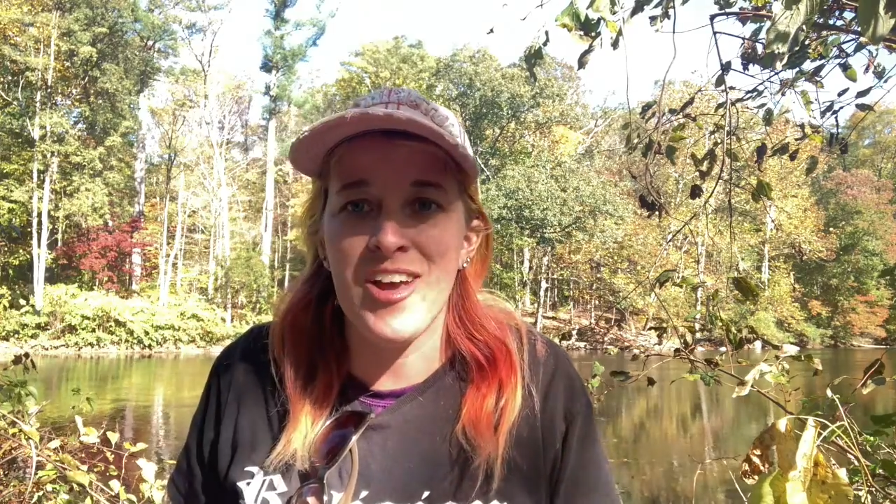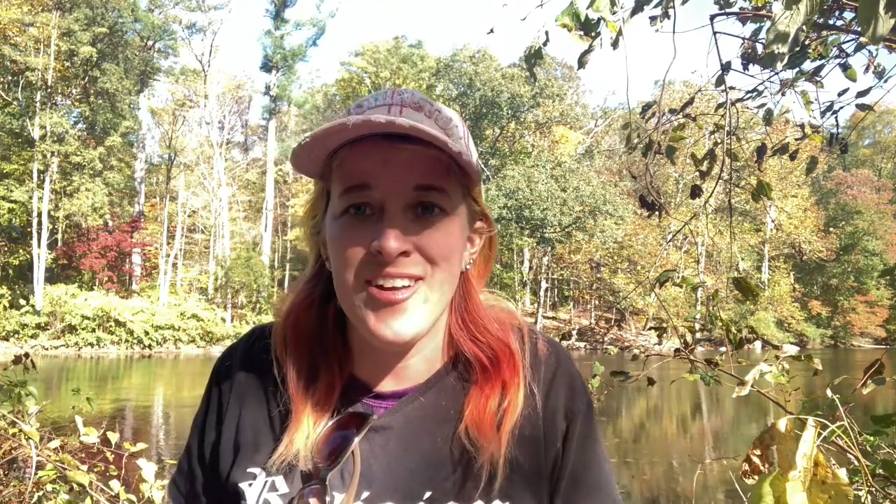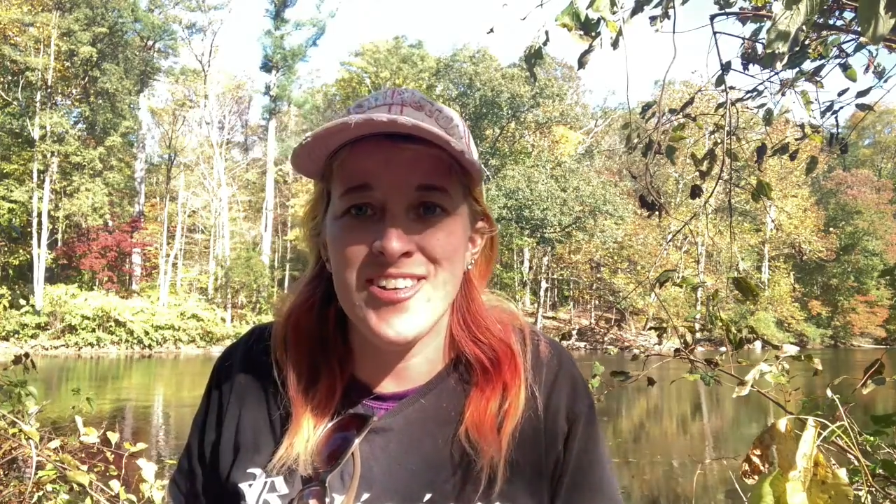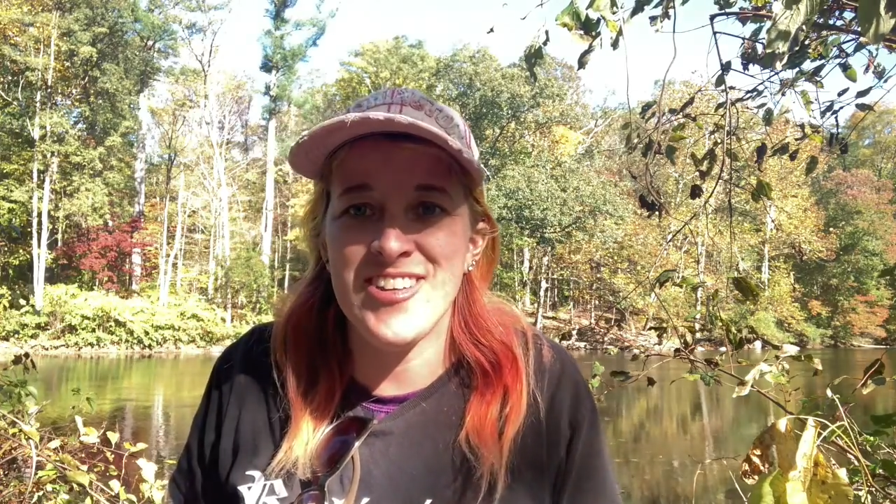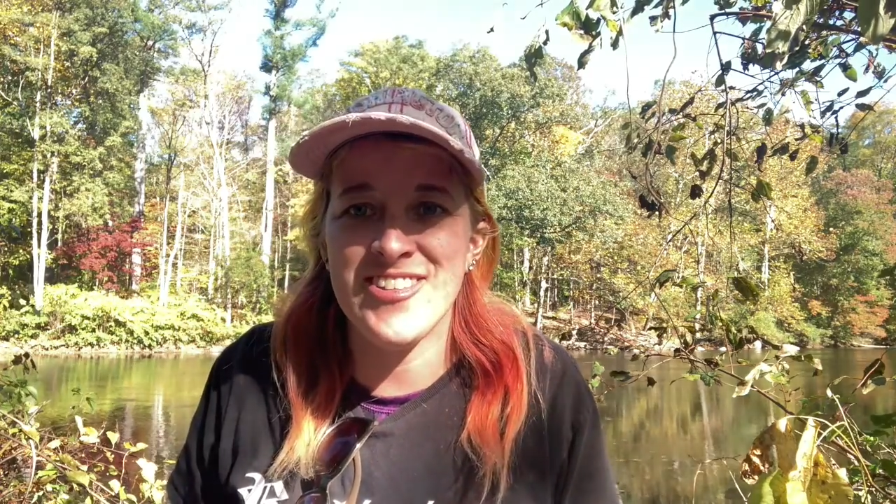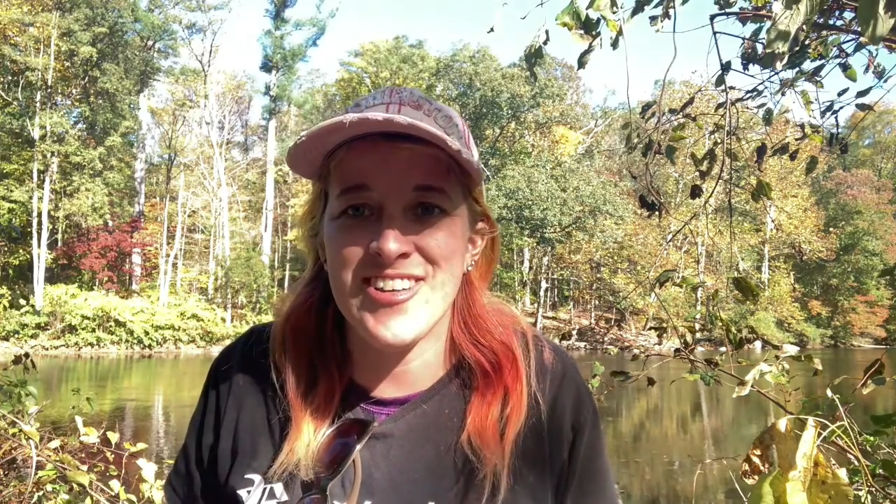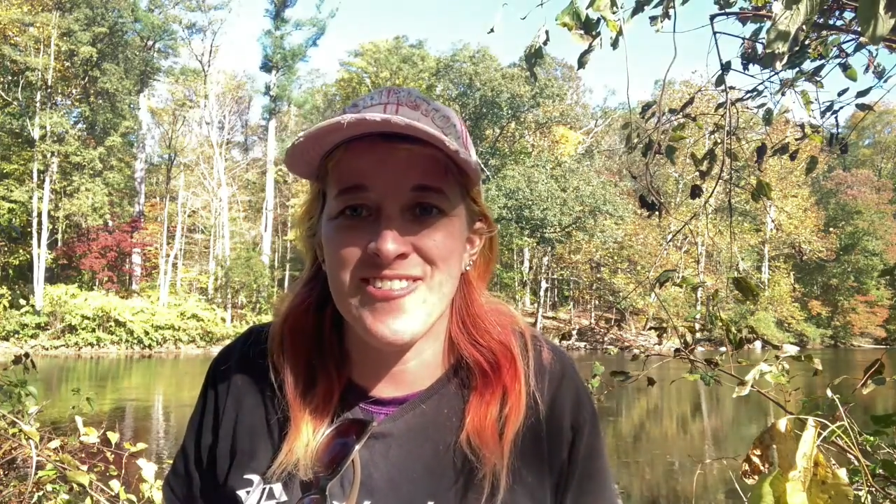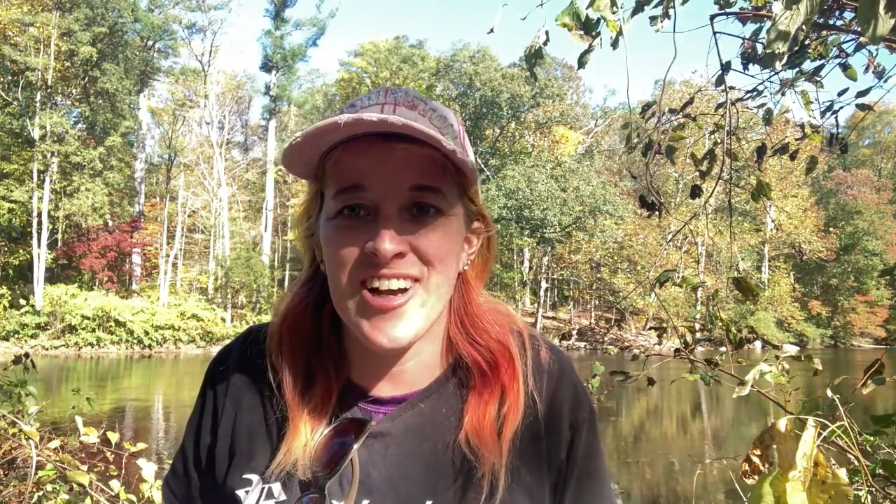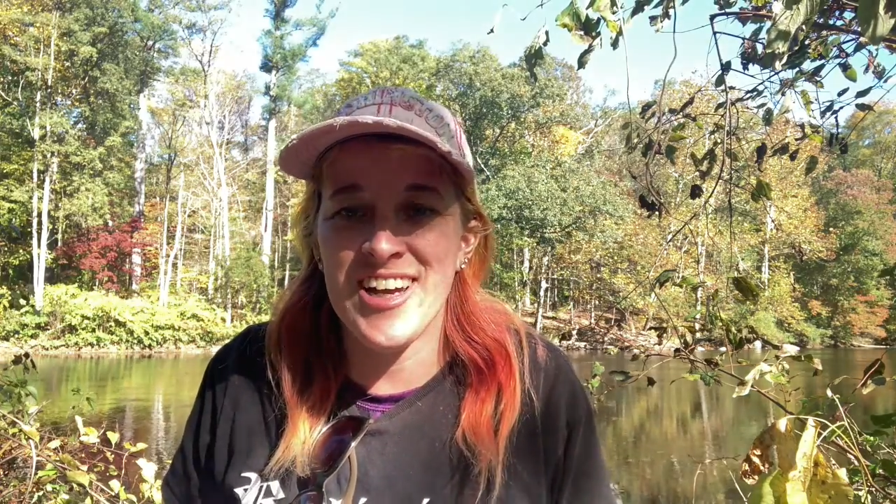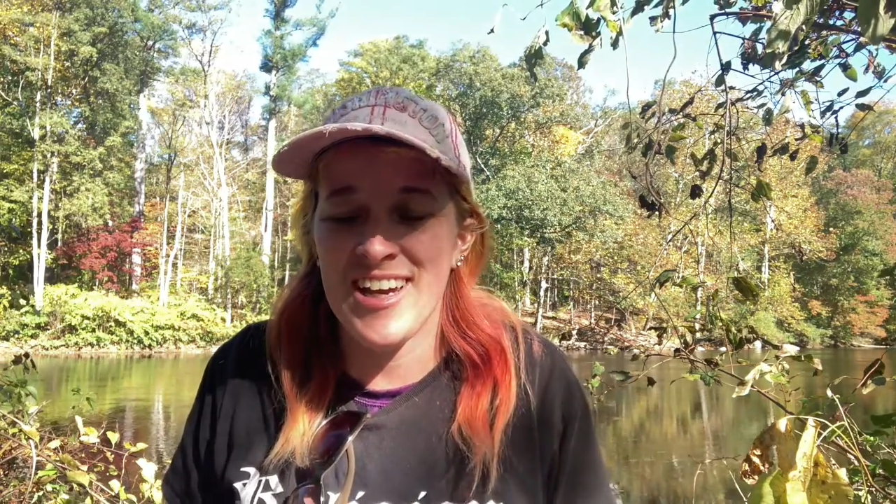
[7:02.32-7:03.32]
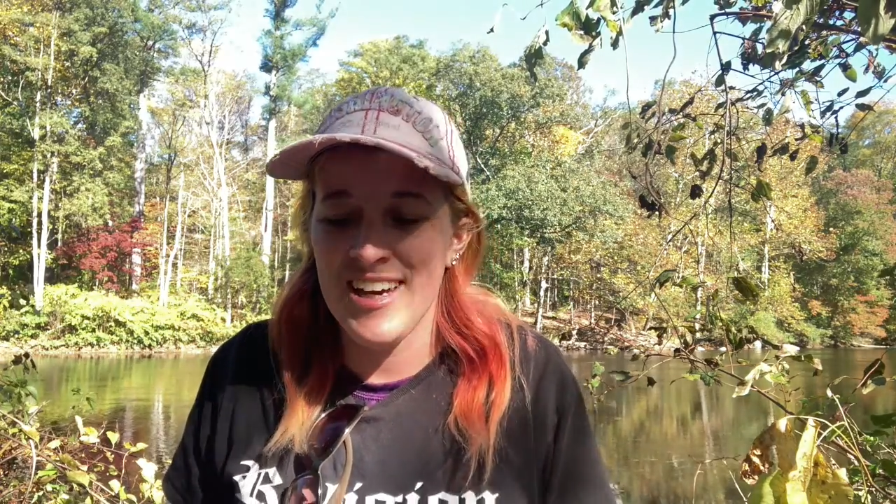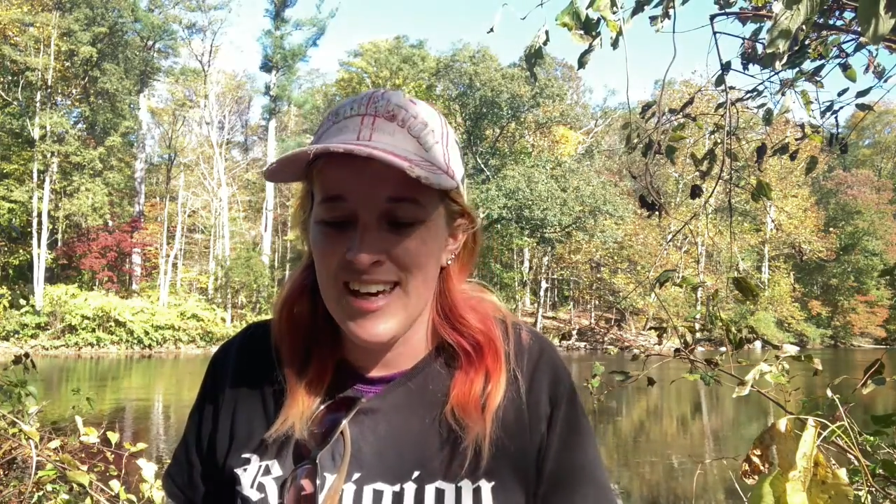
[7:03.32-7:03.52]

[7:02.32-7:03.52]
tendency, right?